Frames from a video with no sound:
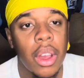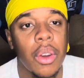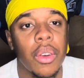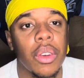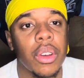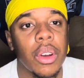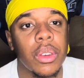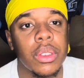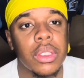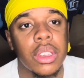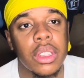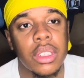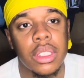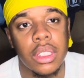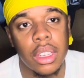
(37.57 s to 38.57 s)
We go to
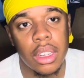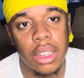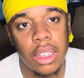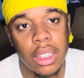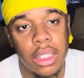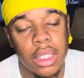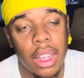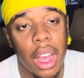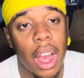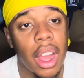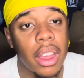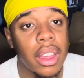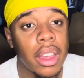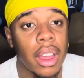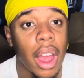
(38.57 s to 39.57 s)
the Suns.
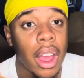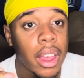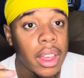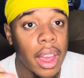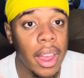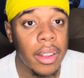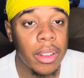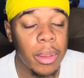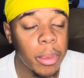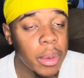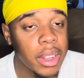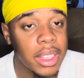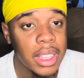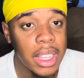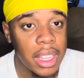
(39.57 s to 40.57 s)
I gave them a
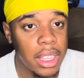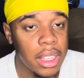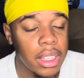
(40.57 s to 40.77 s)
D.